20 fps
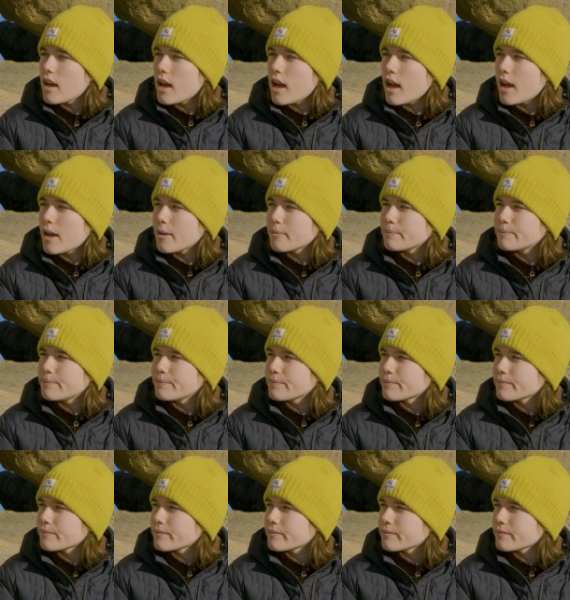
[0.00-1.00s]
Um,
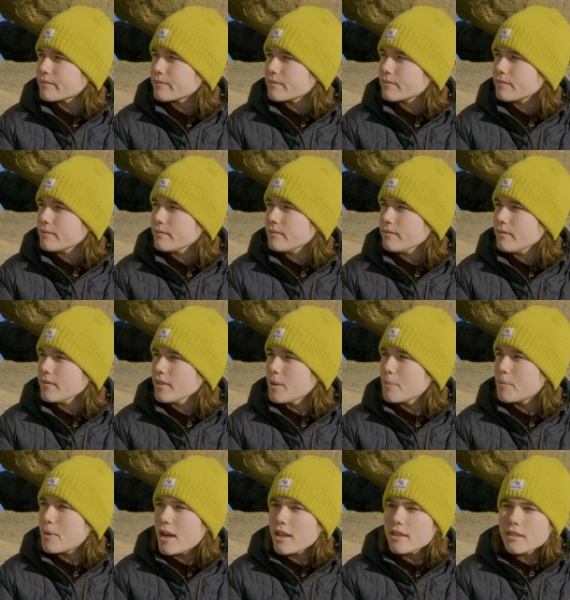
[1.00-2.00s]

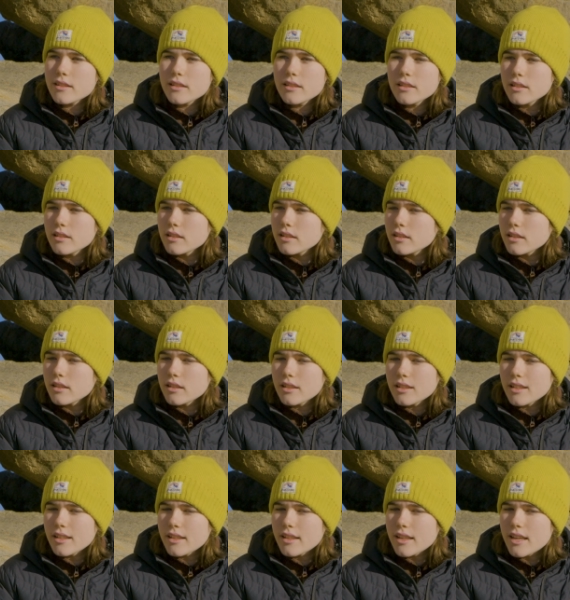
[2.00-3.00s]
but
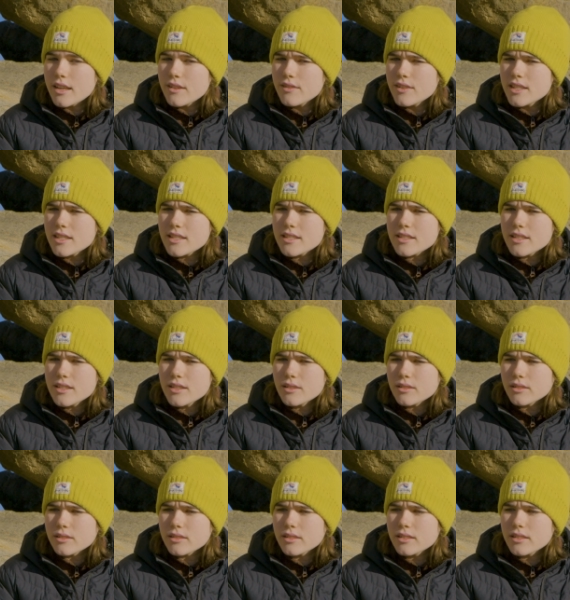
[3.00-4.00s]
even
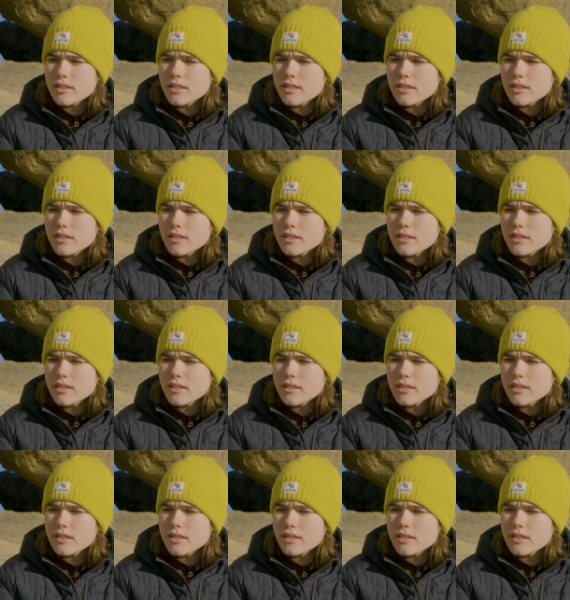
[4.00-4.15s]
still,